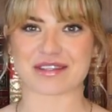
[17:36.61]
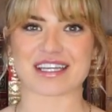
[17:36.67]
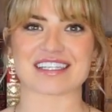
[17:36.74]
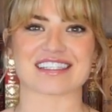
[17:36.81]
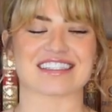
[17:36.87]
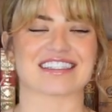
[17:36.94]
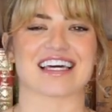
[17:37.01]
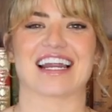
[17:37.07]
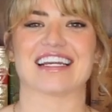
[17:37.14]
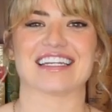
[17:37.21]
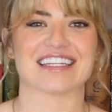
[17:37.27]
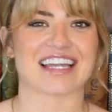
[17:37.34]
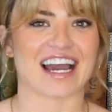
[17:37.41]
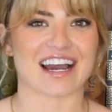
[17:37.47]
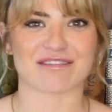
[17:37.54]
this is that I
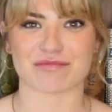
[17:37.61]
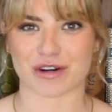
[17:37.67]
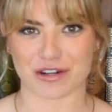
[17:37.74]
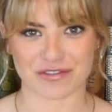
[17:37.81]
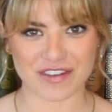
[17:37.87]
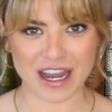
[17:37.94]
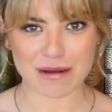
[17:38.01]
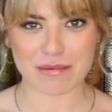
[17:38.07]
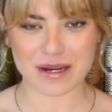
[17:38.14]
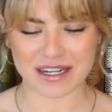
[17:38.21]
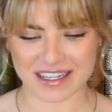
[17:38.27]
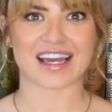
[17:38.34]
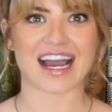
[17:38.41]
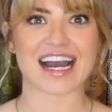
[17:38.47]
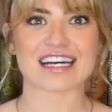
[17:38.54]
didn't have more
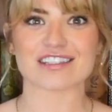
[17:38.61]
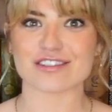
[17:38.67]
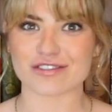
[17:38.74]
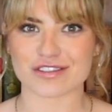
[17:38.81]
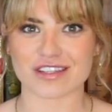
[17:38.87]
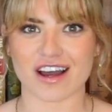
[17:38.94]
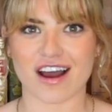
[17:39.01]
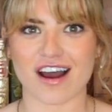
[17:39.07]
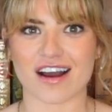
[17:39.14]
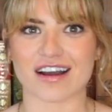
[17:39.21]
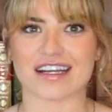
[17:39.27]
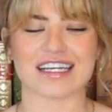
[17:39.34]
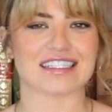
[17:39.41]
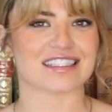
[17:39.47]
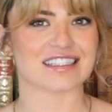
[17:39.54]
fabric. As you
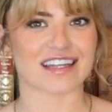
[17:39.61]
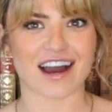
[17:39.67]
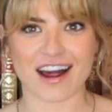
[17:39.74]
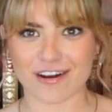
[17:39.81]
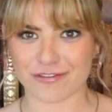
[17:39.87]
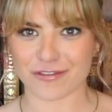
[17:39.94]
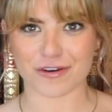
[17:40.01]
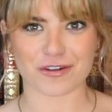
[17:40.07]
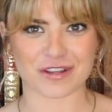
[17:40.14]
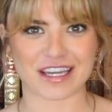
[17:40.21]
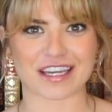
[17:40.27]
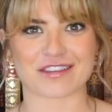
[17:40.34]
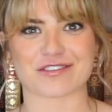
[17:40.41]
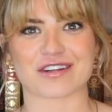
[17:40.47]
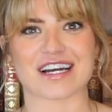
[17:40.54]
saw, it's not a
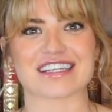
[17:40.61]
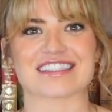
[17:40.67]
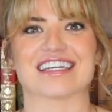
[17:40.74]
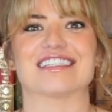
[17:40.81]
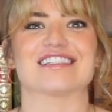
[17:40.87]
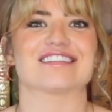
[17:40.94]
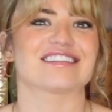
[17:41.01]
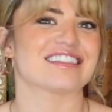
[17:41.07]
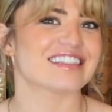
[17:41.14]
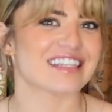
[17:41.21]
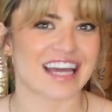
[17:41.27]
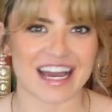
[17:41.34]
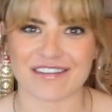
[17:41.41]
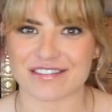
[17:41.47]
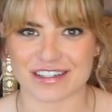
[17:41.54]
full-length dress. I just didn't
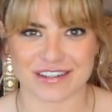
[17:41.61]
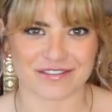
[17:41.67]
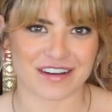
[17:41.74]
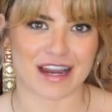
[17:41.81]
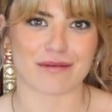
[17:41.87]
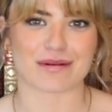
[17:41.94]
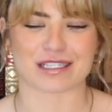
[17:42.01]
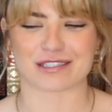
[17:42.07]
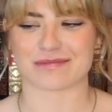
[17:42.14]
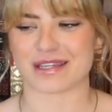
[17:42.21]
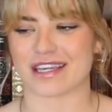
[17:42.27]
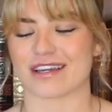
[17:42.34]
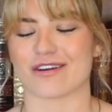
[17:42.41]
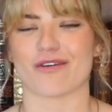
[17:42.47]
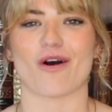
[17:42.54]
have enough fabric to
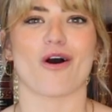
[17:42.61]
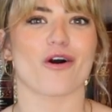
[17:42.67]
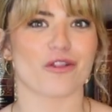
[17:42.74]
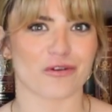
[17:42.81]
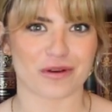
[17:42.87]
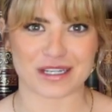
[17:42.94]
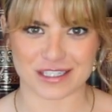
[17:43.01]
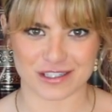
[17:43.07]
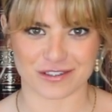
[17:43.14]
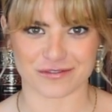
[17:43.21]
make it go all the way to the